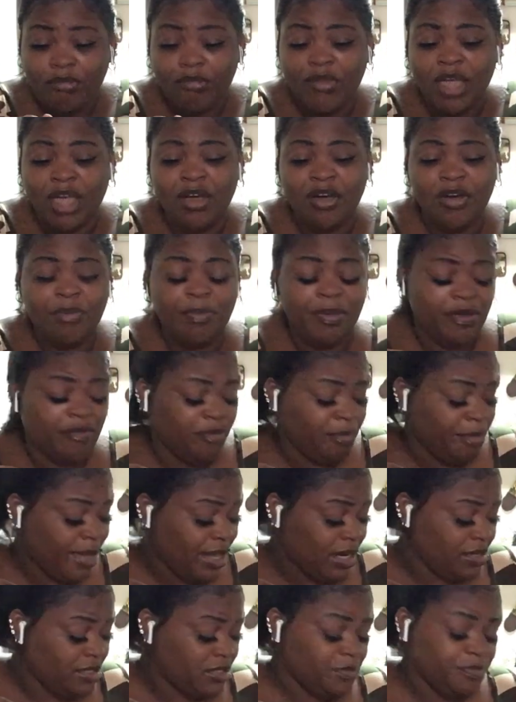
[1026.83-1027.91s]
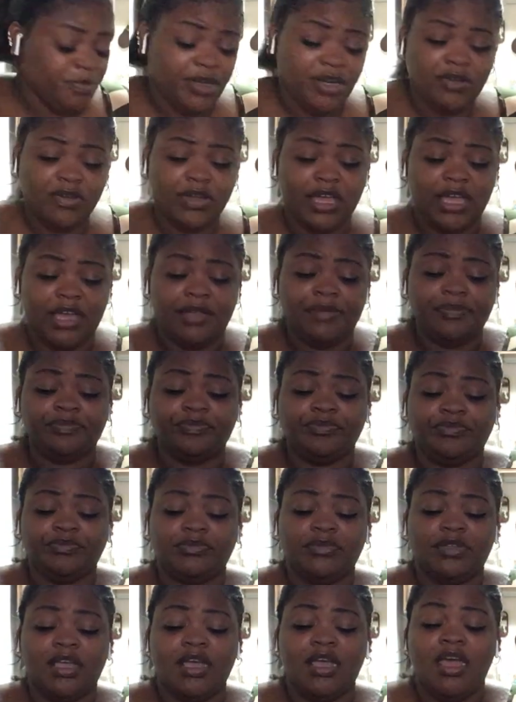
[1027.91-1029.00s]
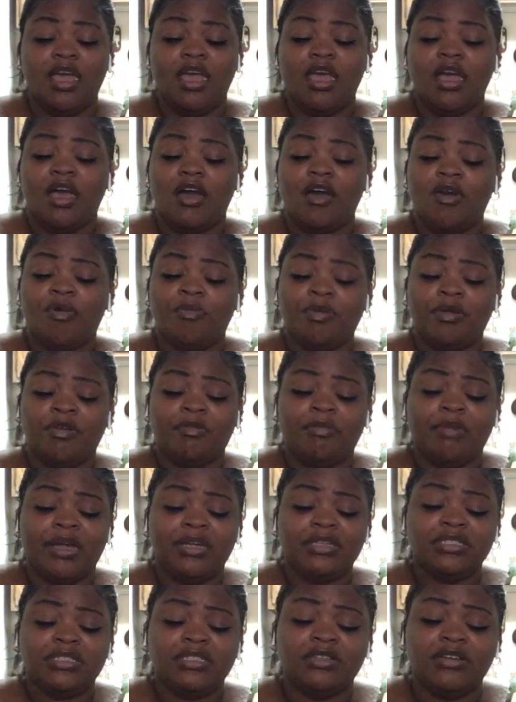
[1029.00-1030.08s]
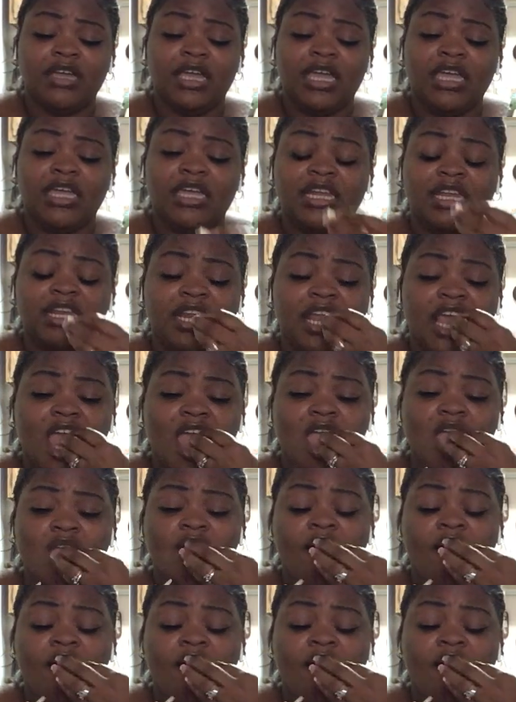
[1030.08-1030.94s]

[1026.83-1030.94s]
I hope everybody's been okay. Hope everybody's still hanging in there.